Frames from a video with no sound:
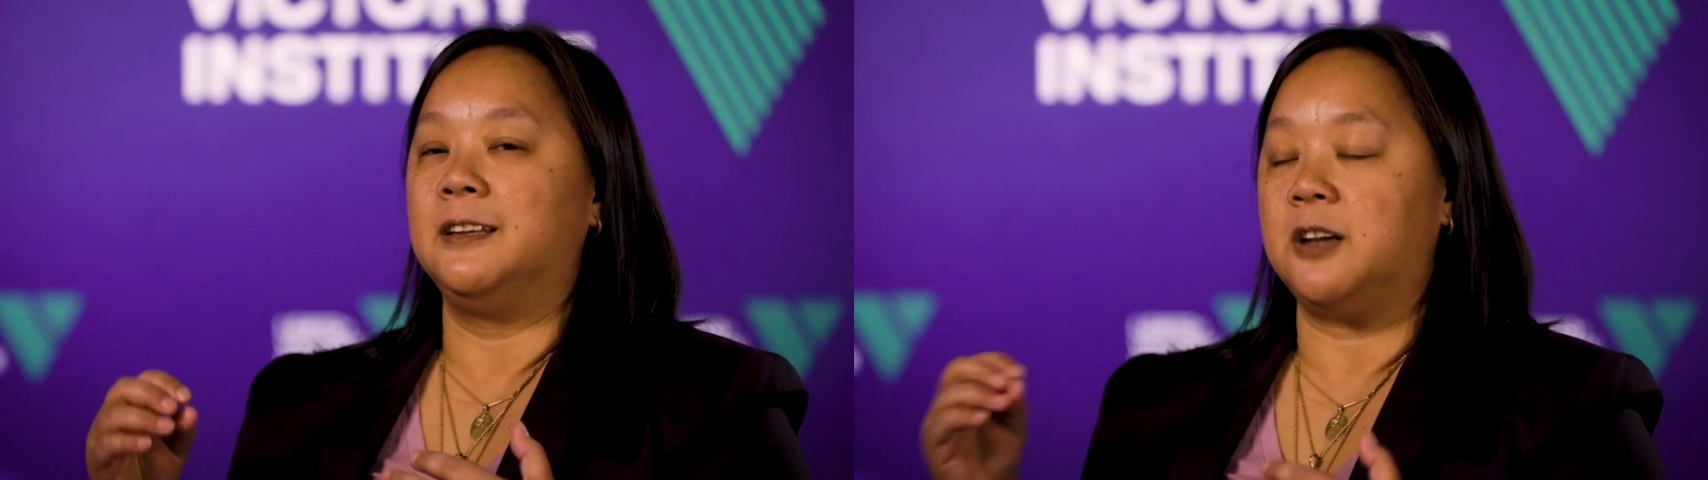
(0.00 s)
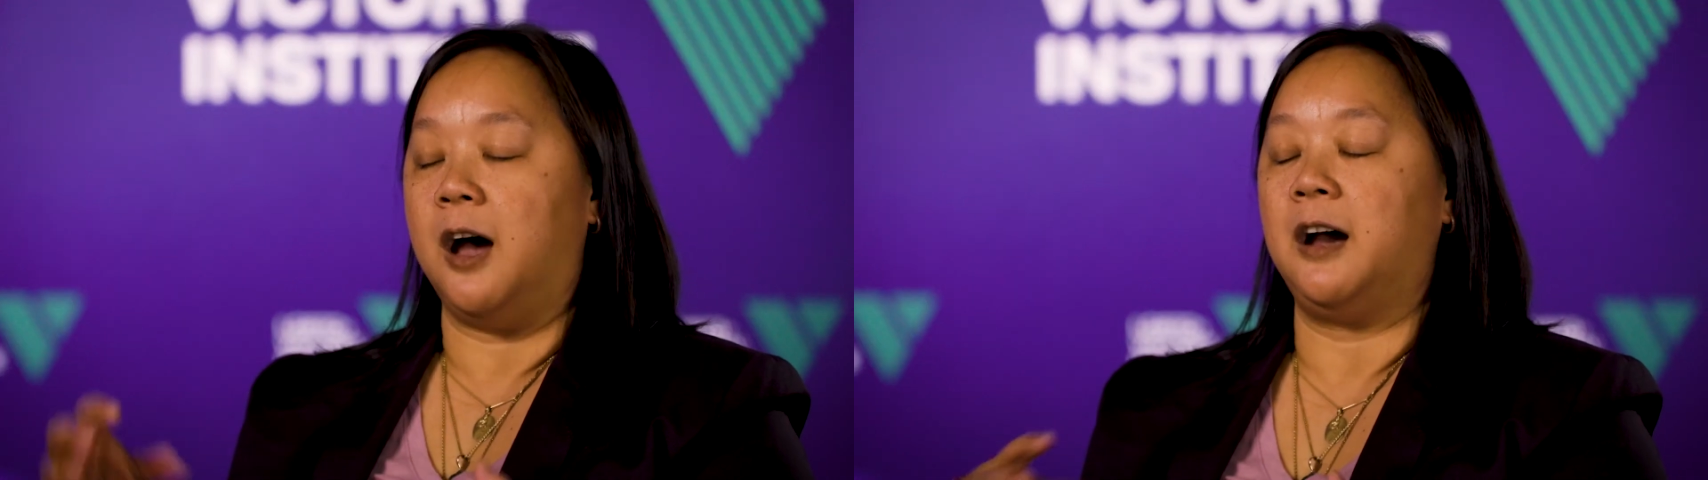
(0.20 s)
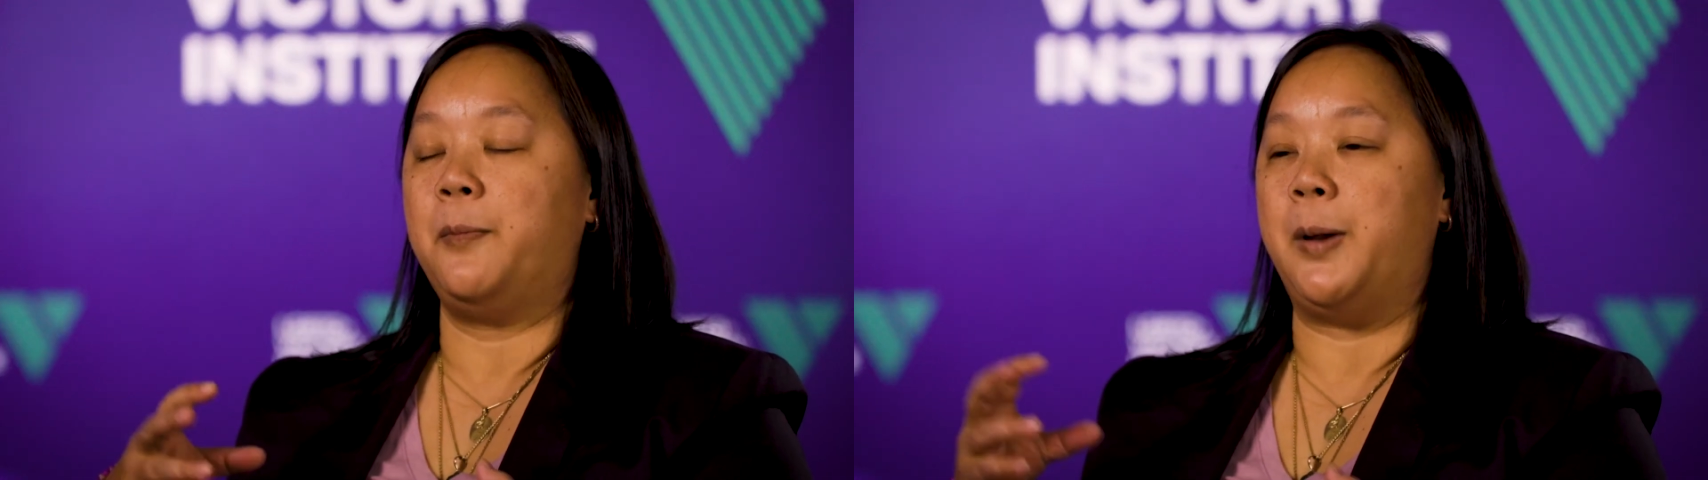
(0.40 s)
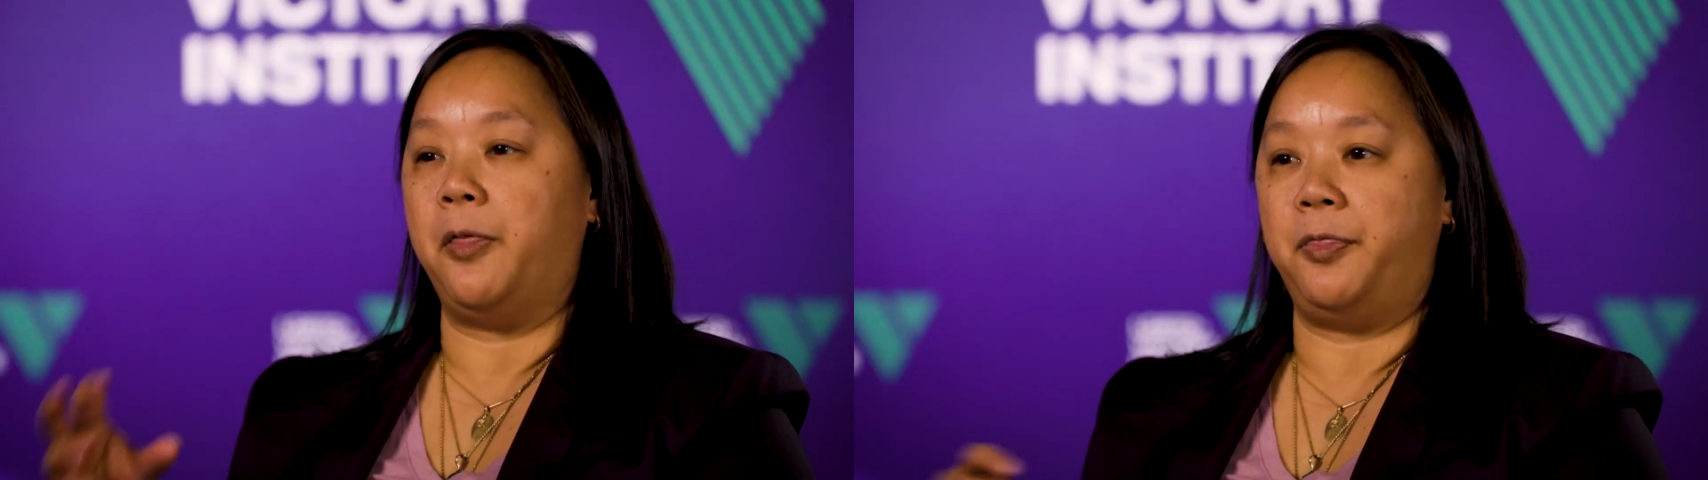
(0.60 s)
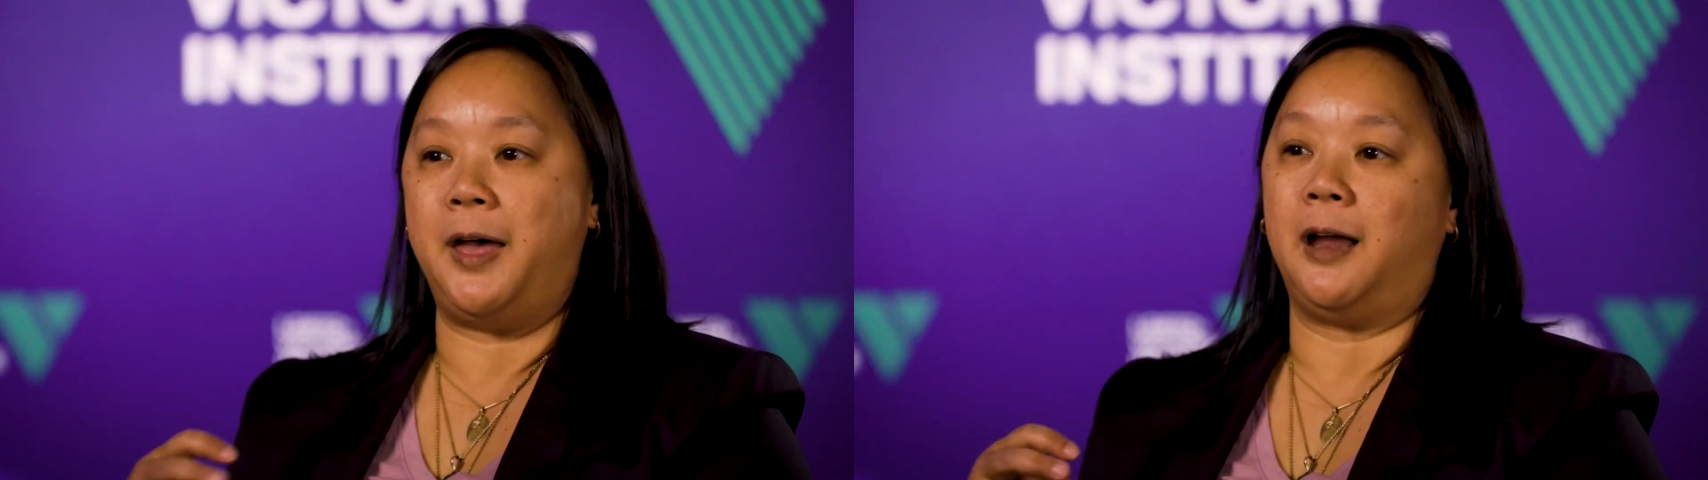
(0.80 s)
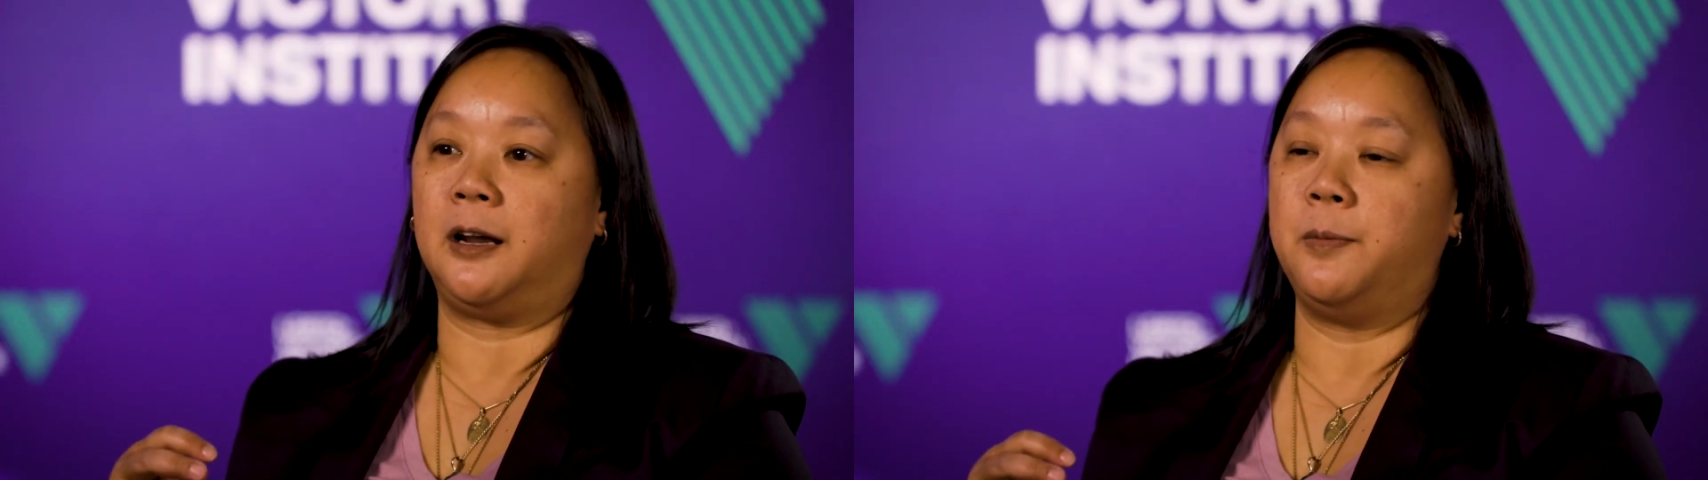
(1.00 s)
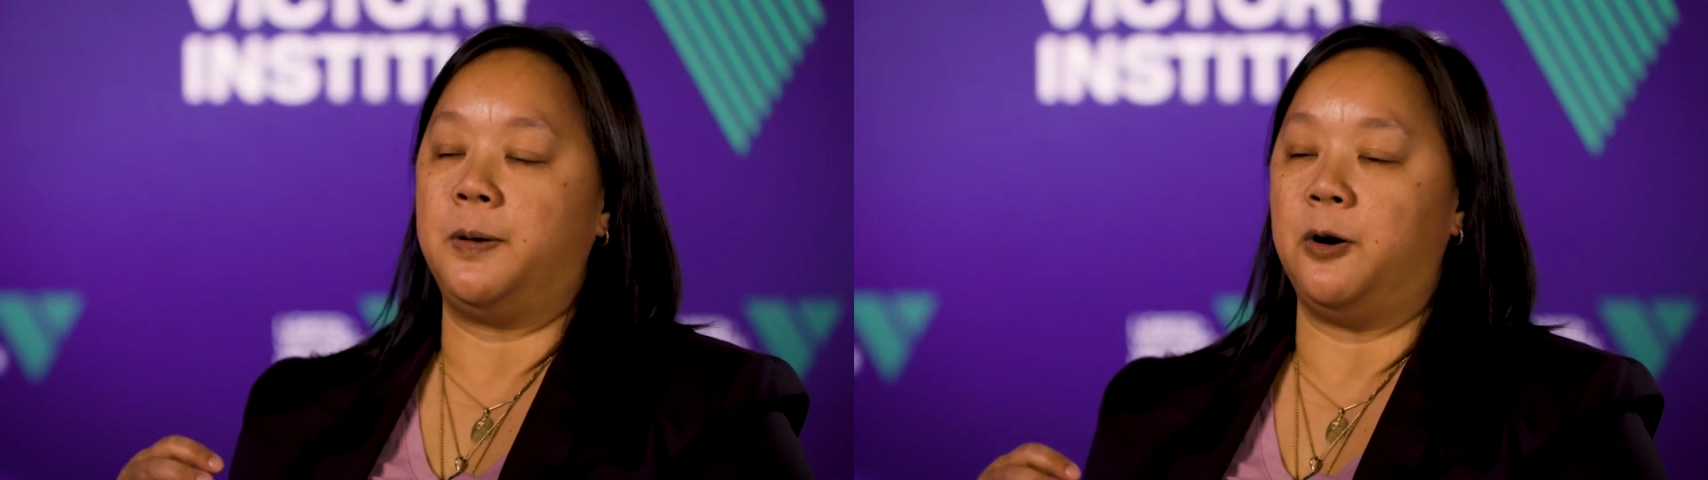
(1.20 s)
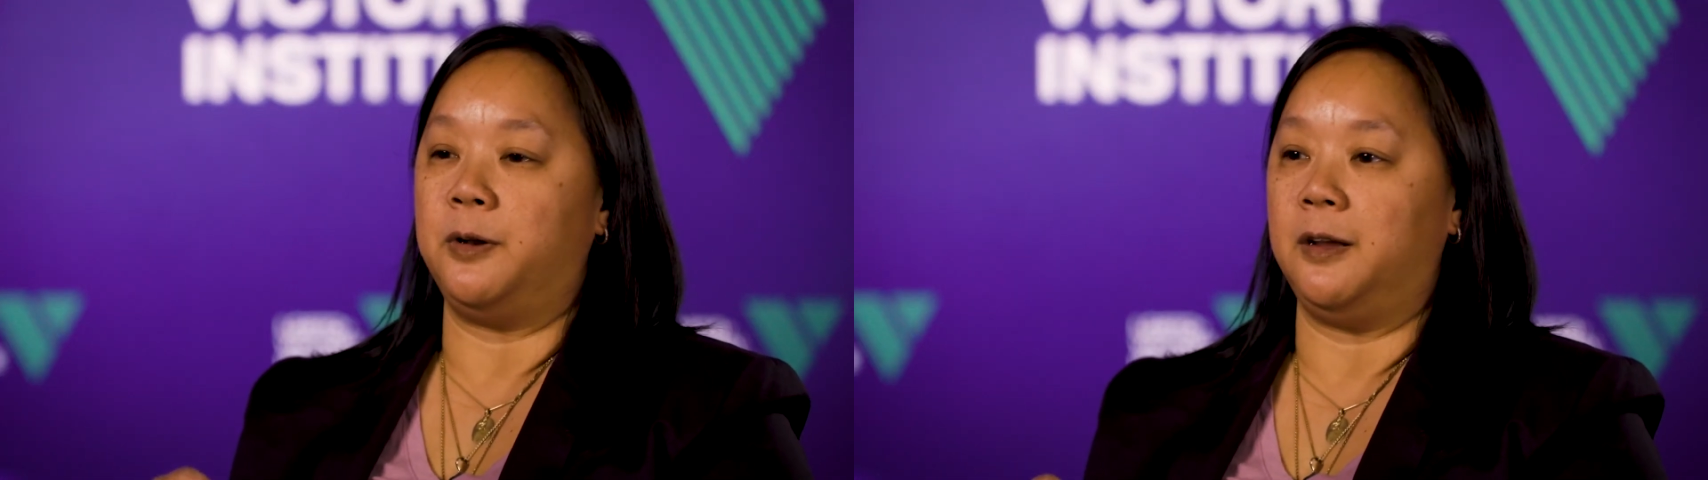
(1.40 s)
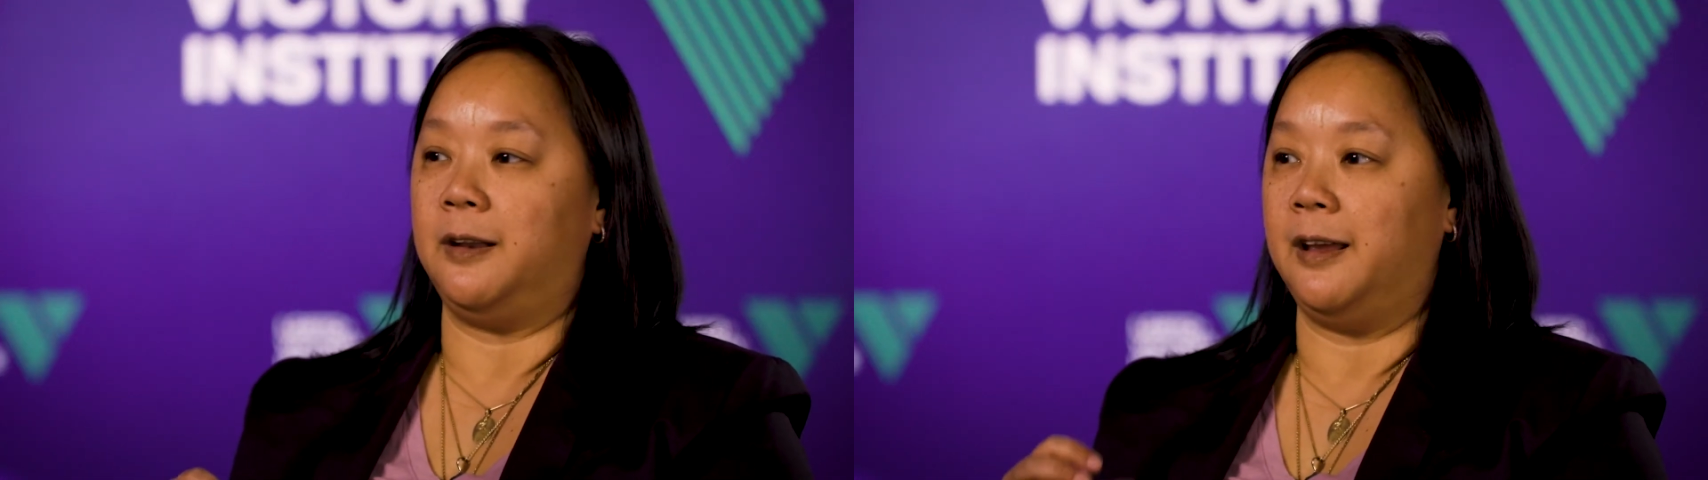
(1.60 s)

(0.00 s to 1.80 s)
talk about that component.